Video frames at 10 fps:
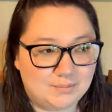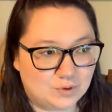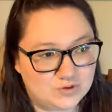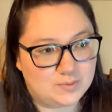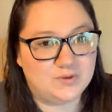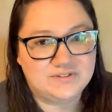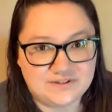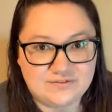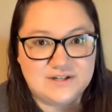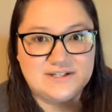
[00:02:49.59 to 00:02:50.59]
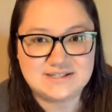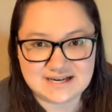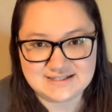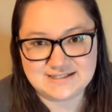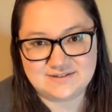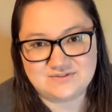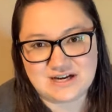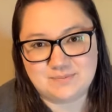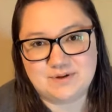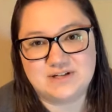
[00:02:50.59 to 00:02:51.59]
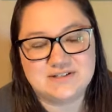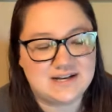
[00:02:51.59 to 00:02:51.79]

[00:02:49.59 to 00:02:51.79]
multiple different sizes of diapers